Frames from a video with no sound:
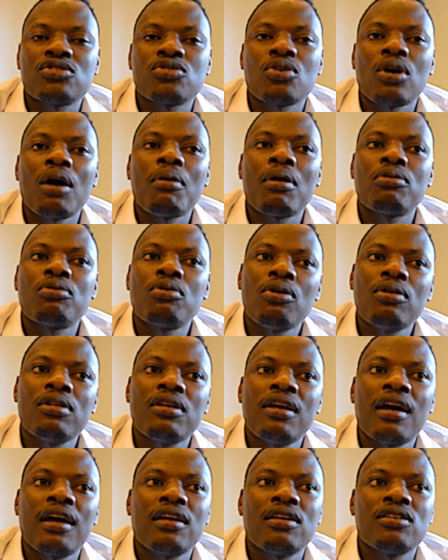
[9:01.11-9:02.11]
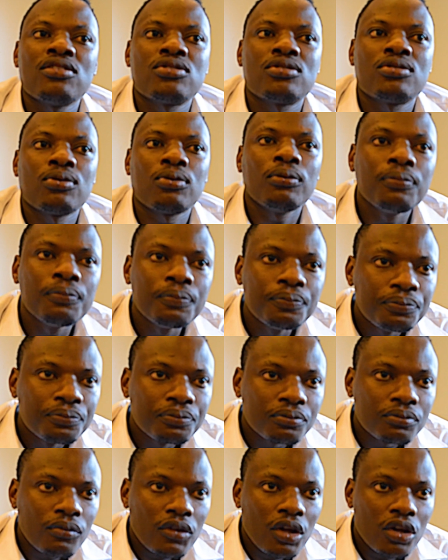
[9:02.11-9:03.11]
So our role here is to
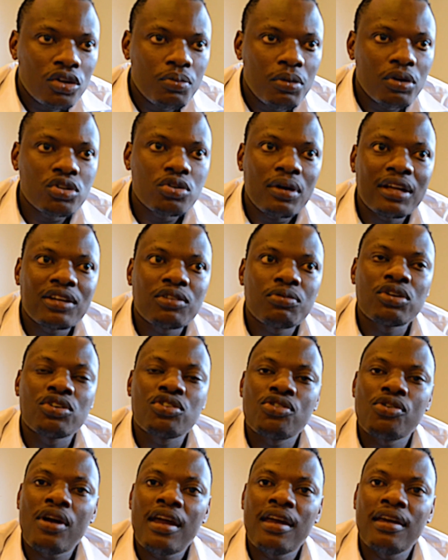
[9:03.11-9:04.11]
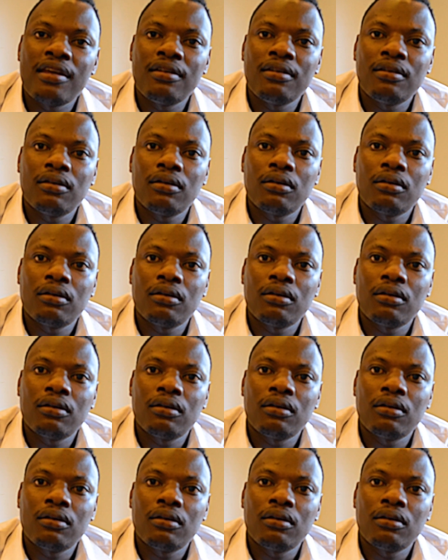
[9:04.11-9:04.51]
make sure that we train